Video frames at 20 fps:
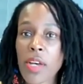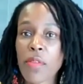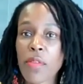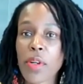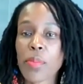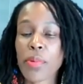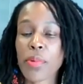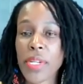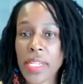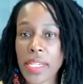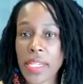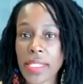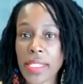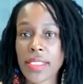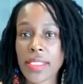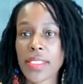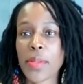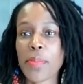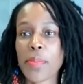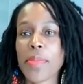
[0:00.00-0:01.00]
for bringing
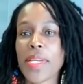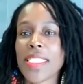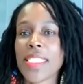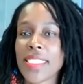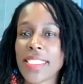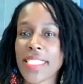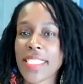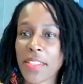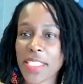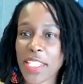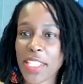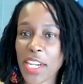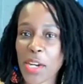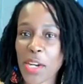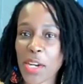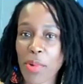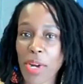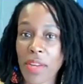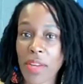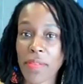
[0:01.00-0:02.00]
us a Mid-South
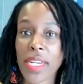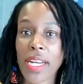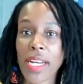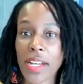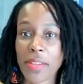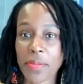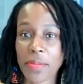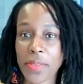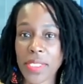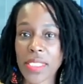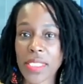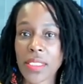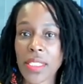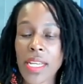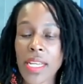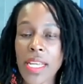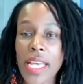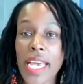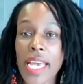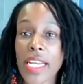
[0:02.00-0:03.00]
Nonprofit Conference.